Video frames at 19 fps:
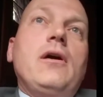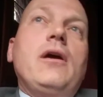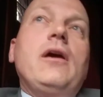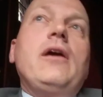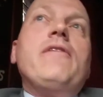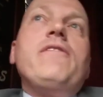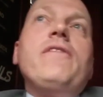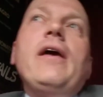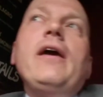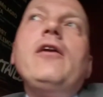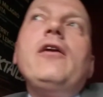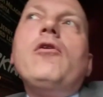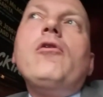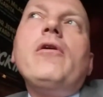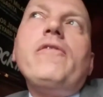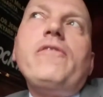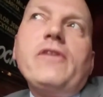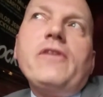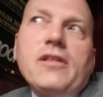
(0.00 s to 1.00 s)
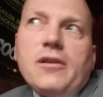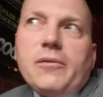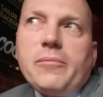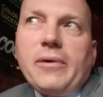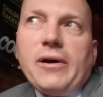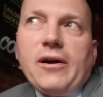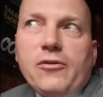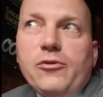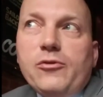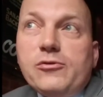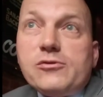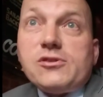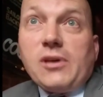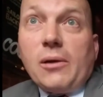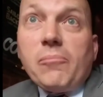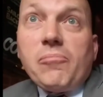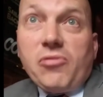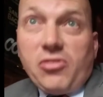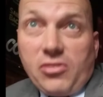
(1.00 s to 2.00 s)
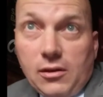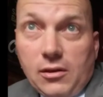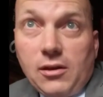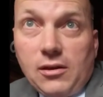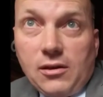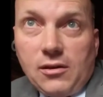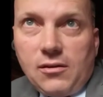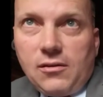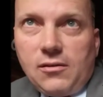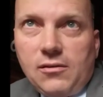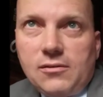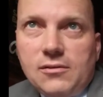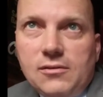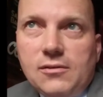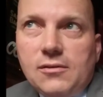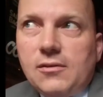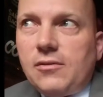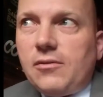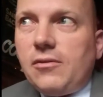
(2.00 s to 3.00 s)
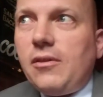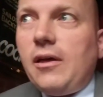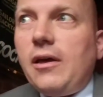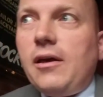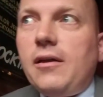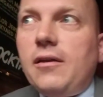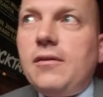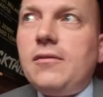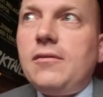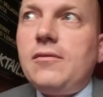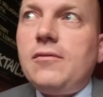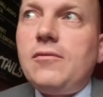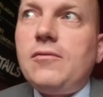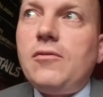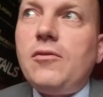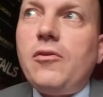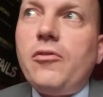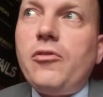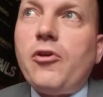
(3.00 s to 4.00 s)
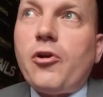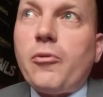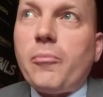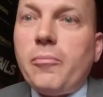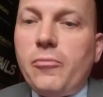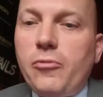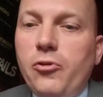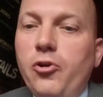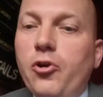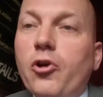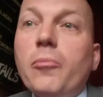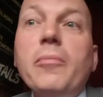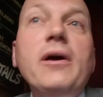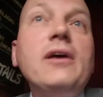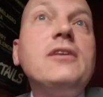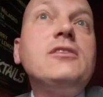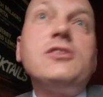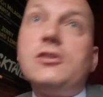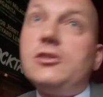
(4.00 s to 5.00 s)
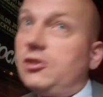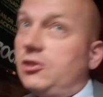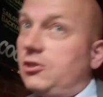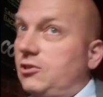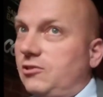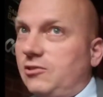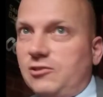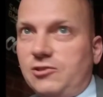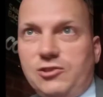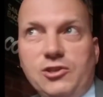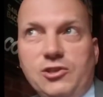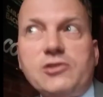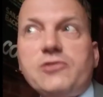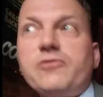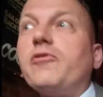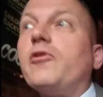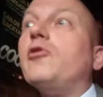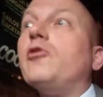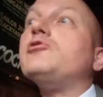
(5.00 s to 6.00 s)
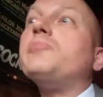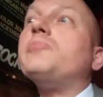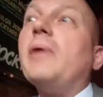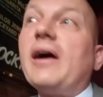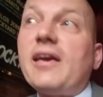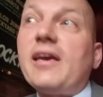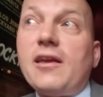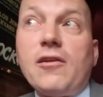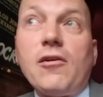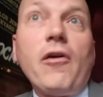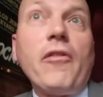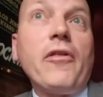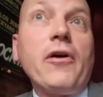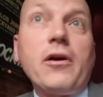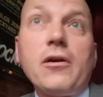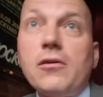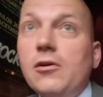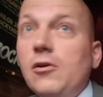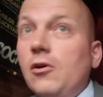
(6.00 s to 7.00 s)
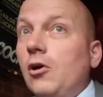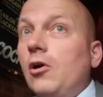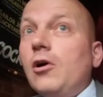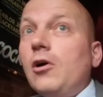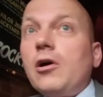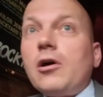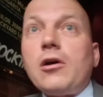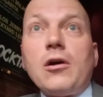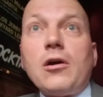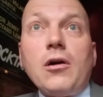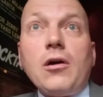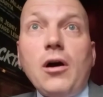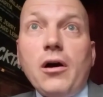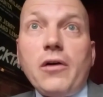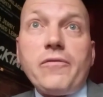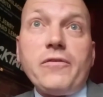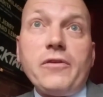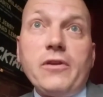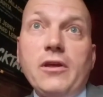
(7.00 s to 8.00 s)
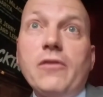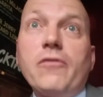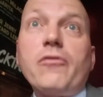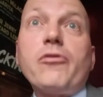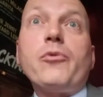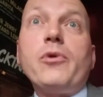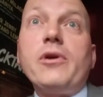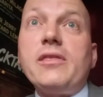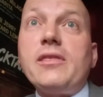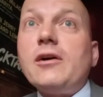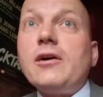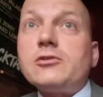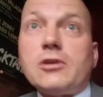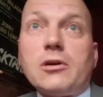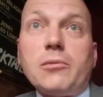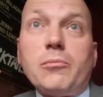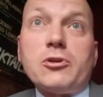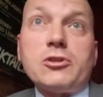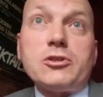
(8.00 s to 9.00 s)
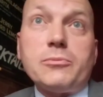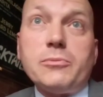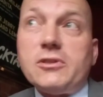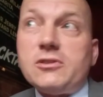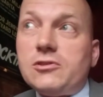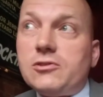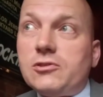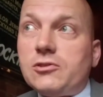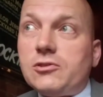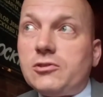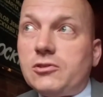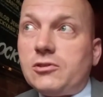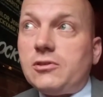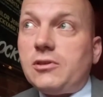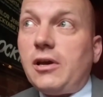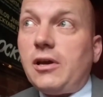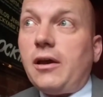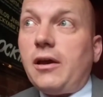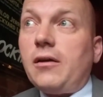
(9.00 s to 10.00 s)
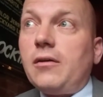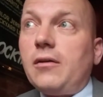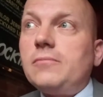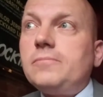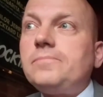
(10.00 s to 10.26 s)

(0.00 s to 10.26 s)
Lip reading: If they don't feel about you something, then your message just flows back into all that cacophony of 3,000 commercial messages a day.